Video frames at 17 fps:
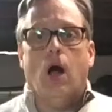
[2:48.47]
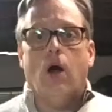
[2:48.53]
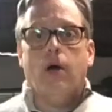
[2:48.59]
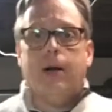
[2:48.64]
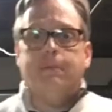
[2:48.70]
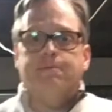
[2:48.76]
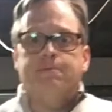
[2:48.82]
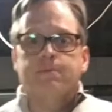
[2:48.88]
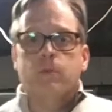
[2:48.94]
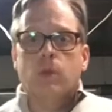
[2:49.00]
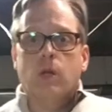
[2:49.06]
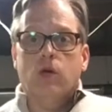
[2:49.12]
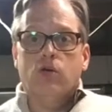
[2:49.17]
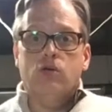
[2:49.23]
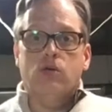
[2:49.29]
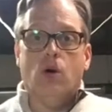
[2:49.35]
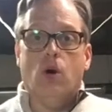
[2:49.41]
All right,
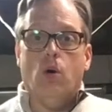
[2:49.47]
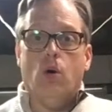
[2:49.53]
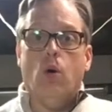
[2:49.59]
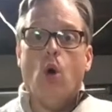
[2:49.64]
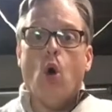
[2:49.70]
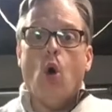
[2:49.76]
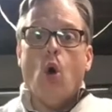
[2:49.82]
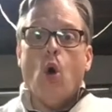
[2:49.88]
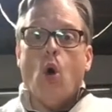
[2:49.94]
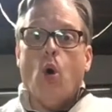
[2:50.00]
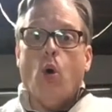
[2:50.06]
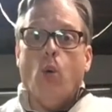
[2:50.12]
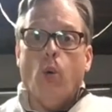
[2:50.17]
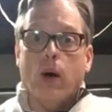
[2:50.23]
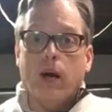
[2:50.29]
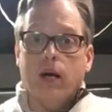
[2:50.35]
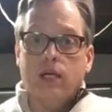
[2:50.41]
so
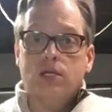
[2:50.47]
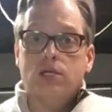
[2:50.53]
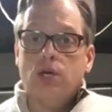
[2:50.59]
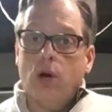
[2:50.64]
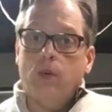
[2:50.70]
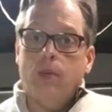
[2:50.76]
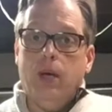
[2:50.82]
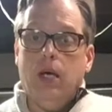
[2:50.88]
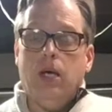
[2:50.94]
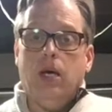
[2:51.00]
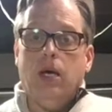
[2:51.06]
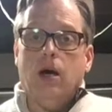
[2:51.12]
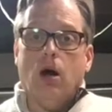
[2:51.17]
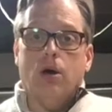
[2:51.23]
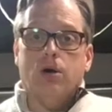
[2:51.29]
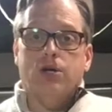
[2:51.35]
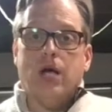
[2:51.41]
we're going to start making
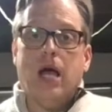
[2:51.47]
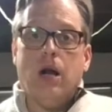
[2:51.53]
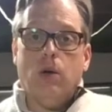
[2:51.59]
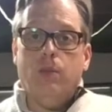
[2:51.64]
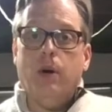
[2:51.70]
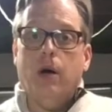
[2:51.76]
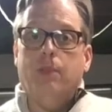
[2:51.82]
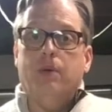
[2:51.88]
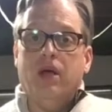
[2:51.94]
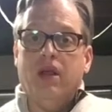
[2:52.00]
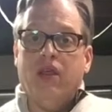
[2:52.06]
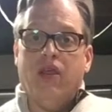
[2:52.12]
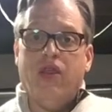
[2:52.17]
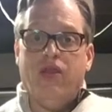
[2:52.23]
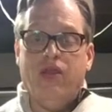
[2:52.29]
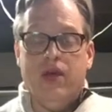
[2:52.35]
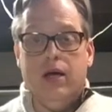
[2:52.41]
our shadow puppet
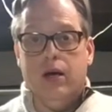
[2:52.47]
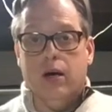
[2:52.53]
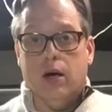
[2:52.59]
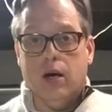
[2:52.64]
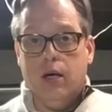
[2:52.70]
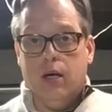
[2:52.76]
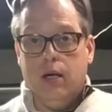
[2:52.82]
theater.